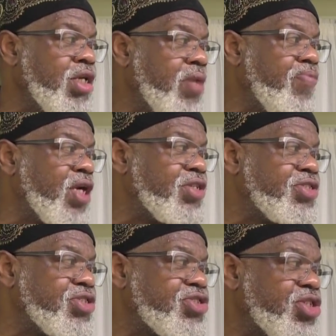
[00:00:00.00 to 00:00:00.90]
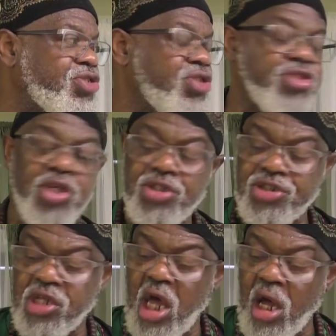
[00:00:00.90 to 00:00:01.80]
Dear brothers and sisters in
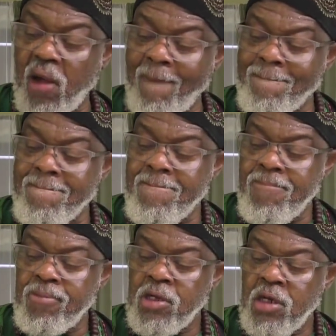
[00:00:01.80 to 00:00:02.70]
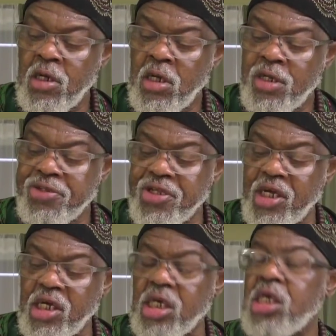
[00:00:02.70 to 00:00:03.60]
Islam,
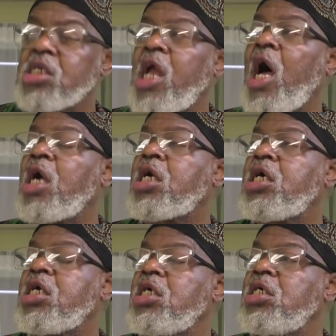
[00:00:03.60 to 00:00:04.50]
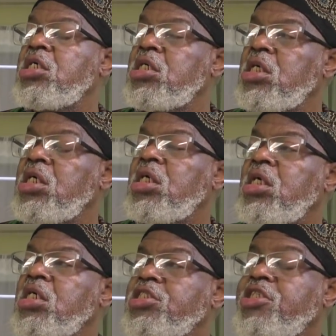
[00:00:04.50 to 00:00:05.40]
the clock
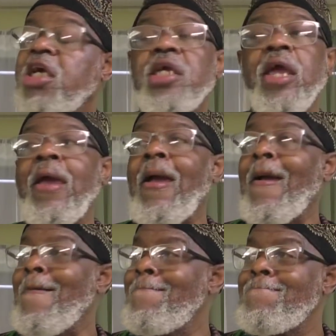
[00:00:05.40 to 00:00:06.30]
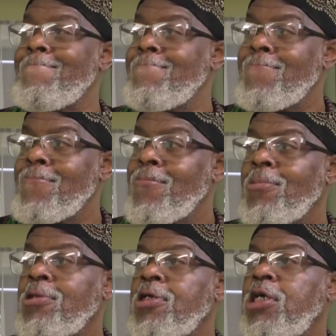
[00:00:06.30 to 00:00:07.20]
is ticking,
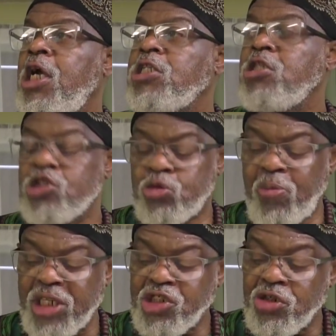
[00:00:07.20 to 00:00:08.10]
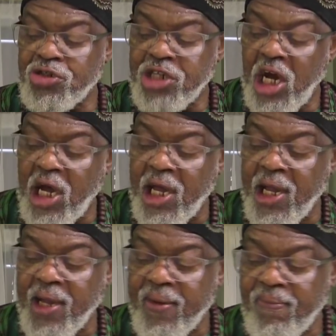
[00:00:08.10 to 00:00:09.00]
and the special
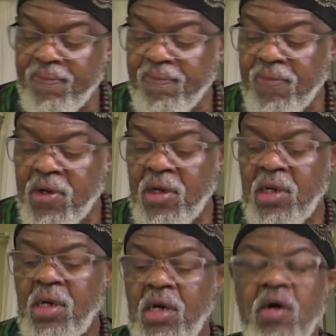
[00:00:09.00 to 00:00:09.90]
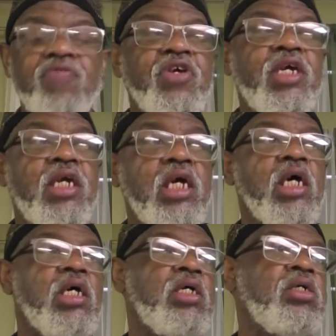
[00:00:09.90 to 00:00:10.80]
time of the
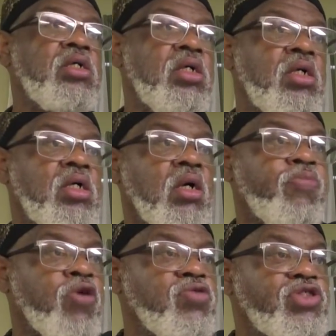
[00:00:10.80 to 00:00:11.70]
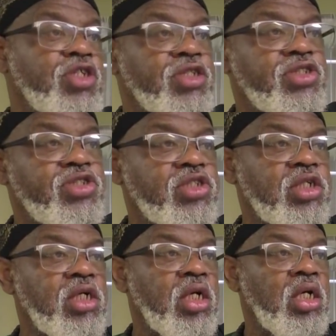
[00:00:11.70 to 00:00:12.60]
year approaches,
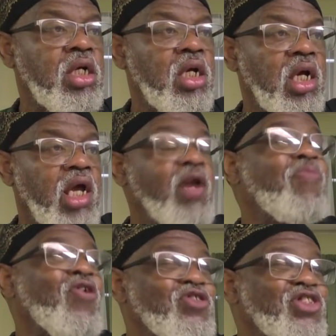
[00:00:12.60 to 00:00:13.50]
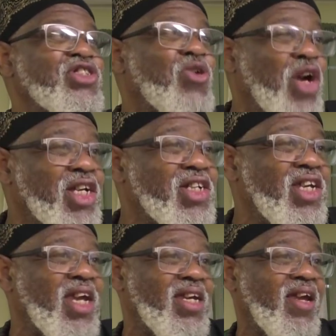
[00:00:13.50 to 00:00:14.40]
and approaches
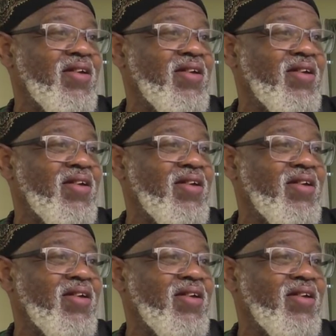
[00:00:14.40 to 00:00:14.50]
quickly.